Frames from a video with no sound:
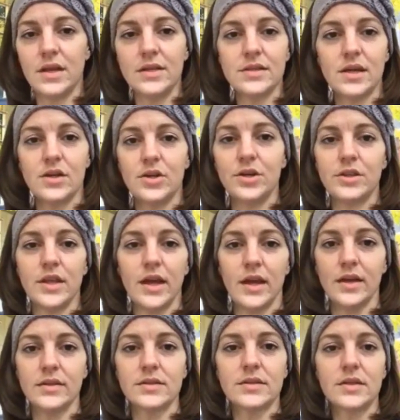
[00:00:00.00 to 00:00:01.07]
good
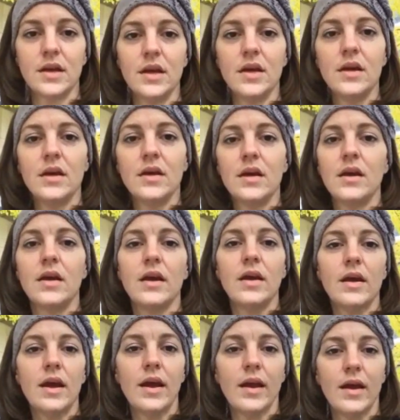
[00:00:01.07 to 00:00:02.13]
things,
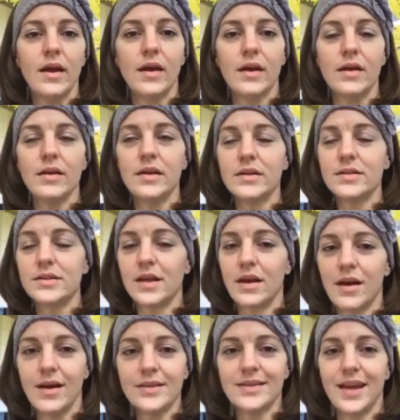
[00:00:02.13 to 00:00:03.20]
and it's
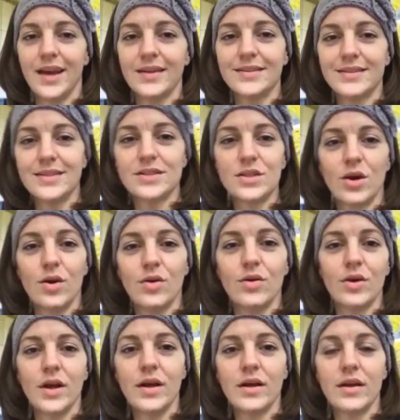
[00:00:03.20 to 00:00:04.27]
in God's hands.
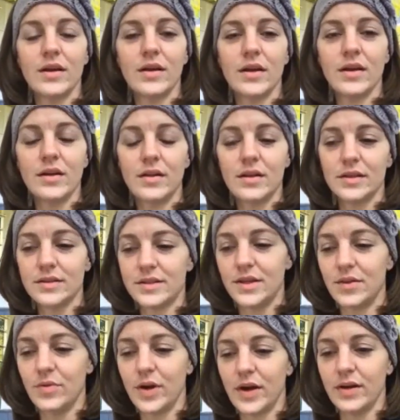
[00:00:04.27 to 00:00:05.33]
So let's
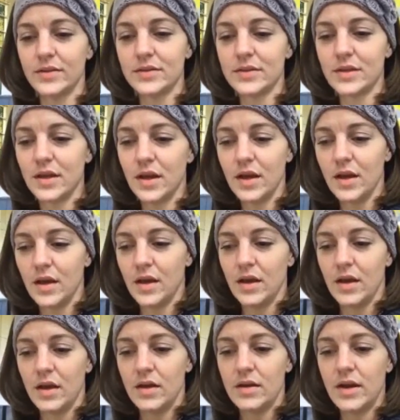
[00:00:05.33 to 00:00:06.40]
see what else.
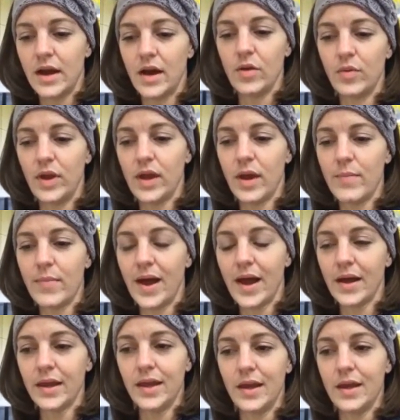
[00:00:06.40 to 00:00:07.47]
Now we come
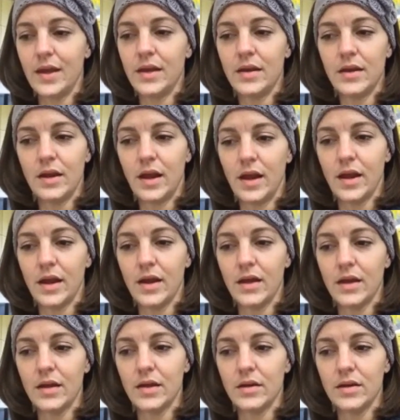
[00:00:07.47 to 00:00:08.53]
back in
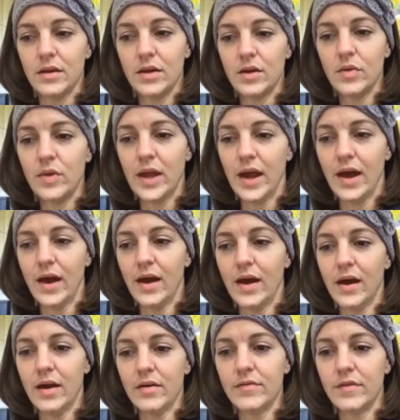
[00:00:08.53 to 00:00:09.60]
and we
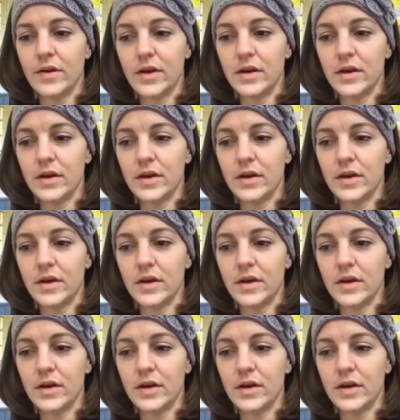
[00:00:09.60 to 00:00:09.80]
have